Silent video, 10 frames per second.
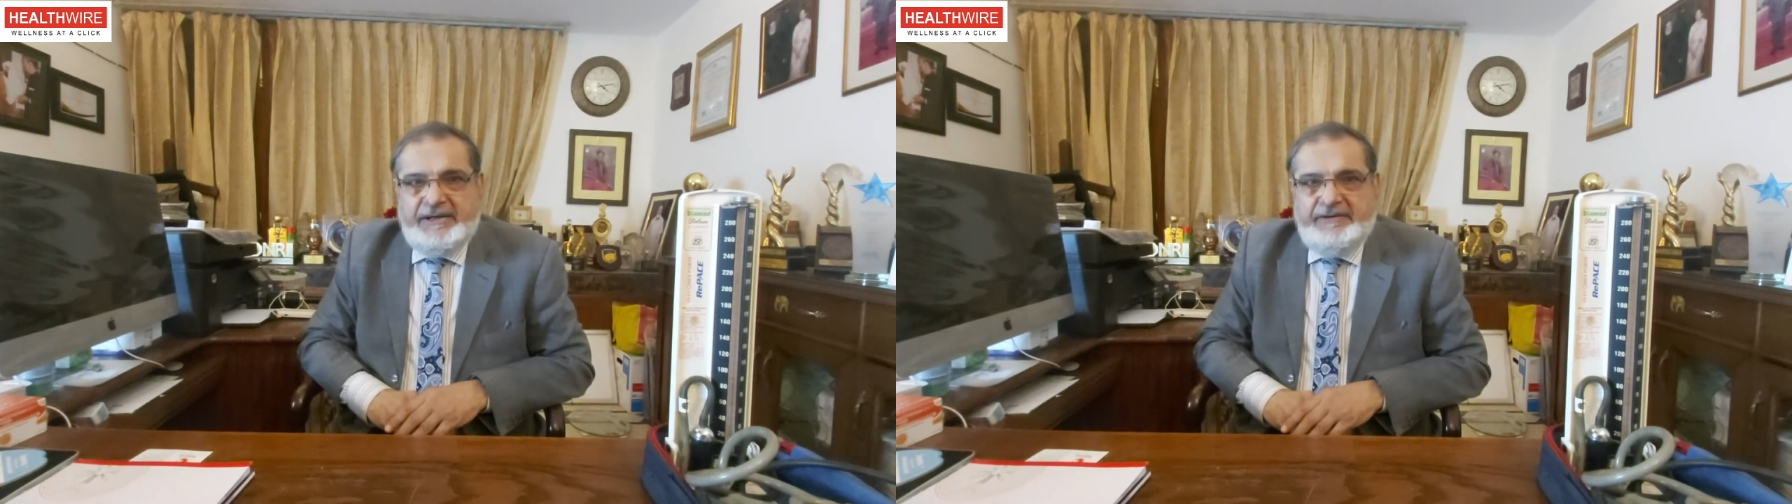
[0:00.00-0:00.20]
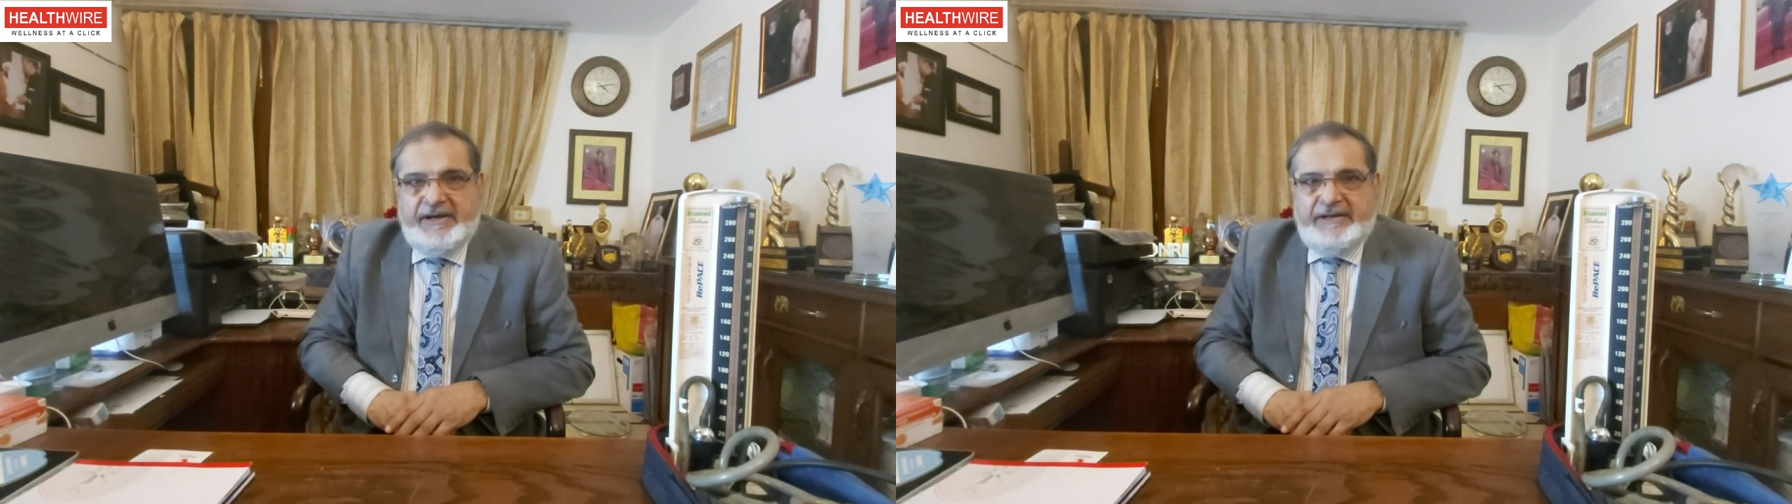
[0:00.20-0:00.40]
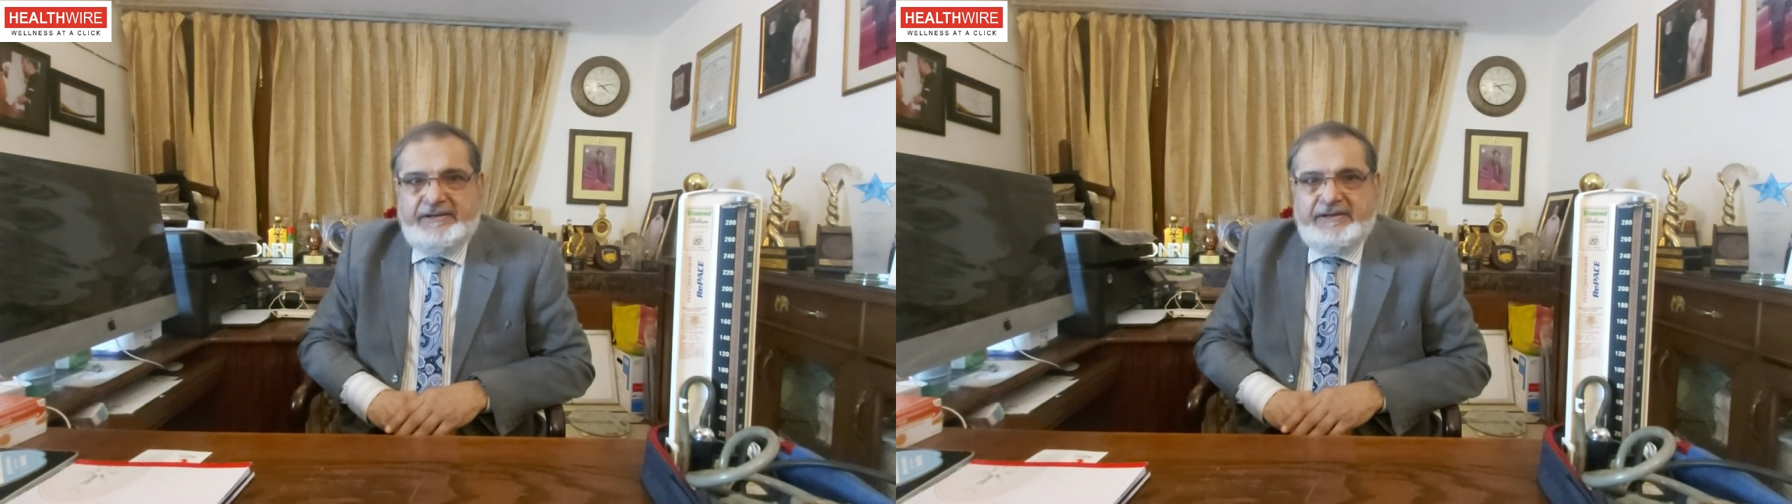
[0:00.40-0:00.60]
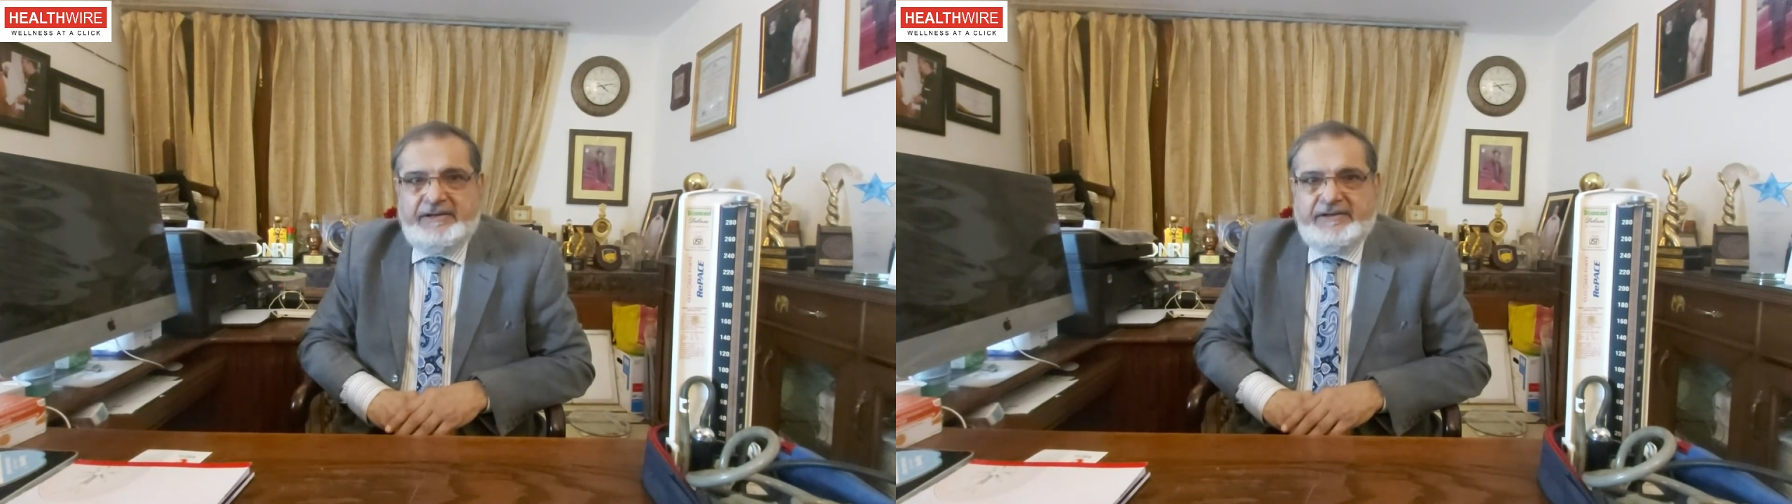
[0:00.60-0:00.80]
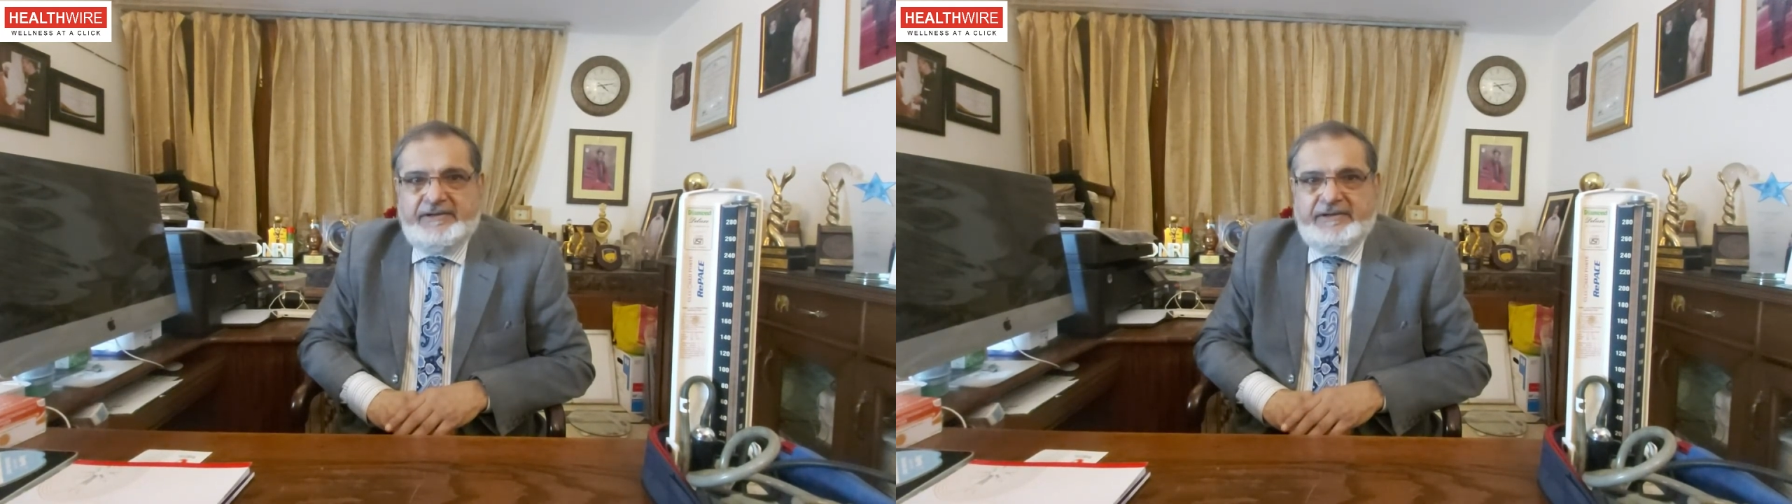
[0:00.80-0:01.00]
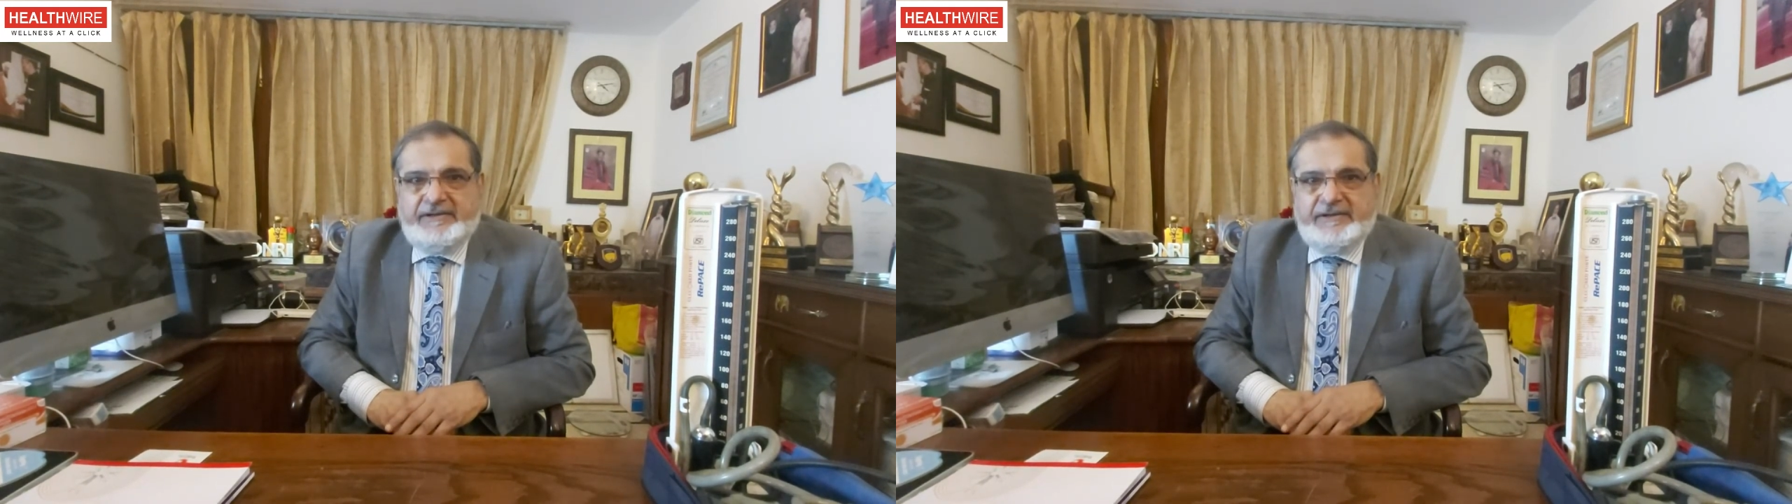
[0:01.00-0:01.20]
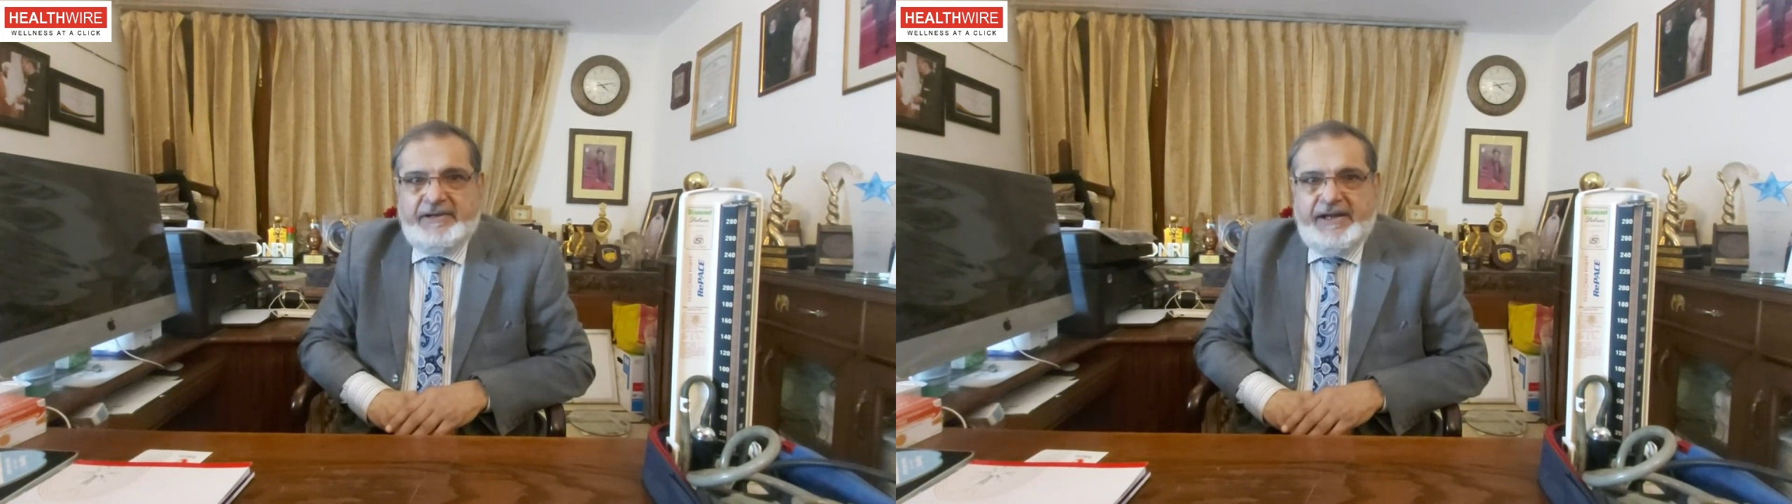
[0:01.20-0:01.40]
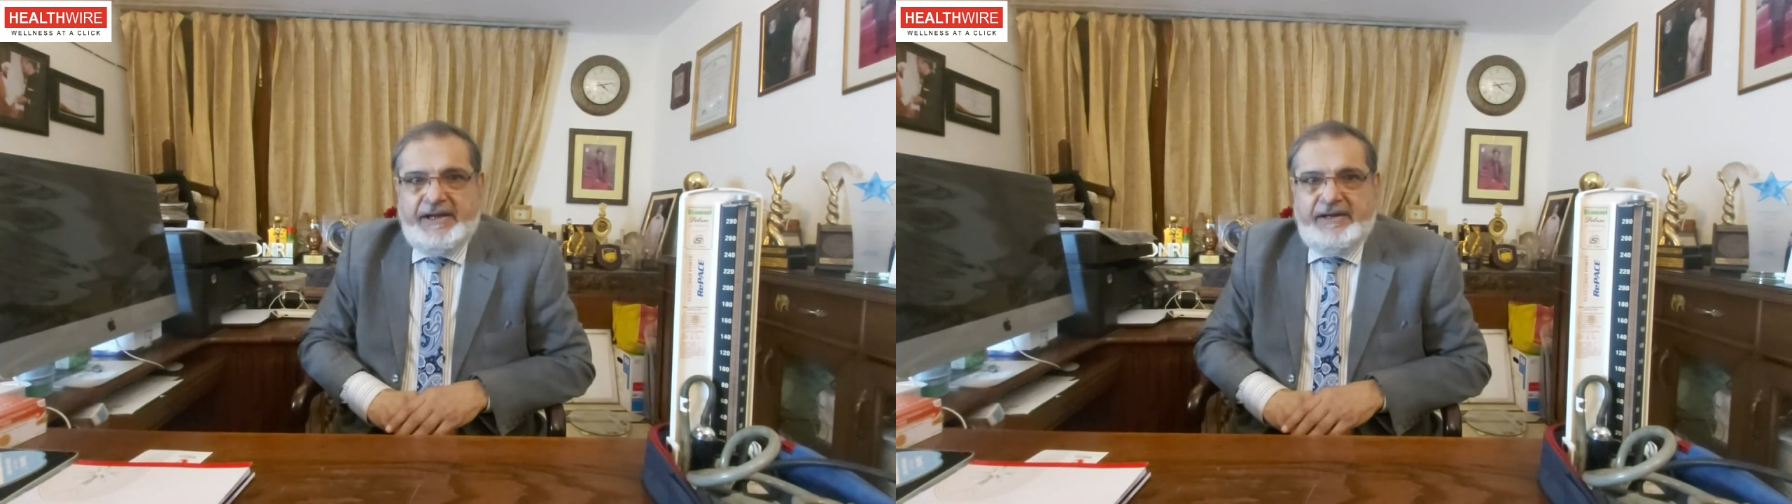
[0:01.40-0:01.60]
devices
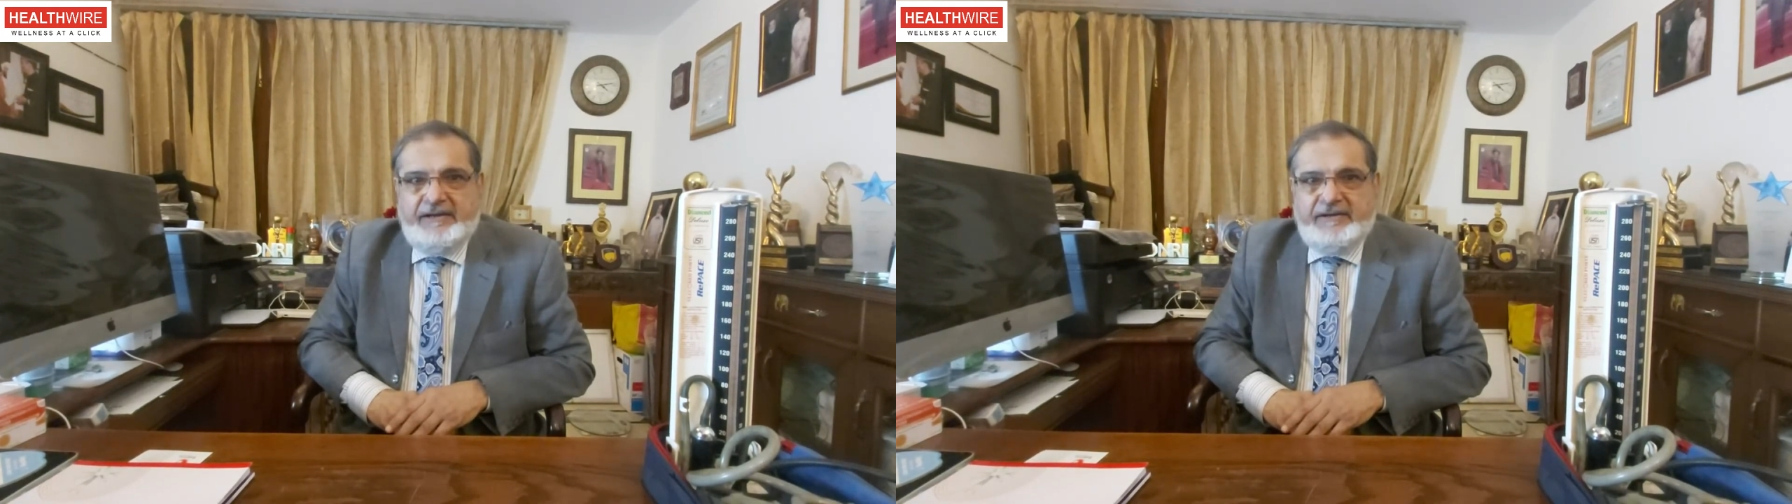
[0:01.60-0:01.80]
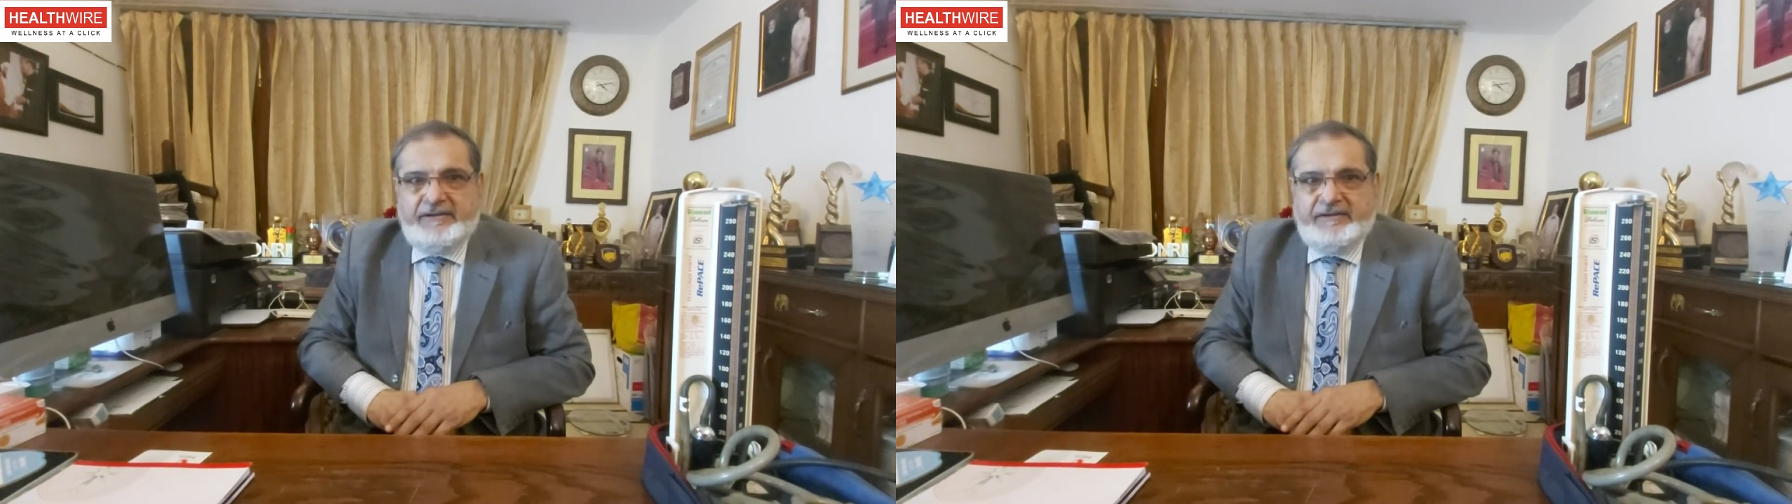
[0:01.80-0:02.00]
like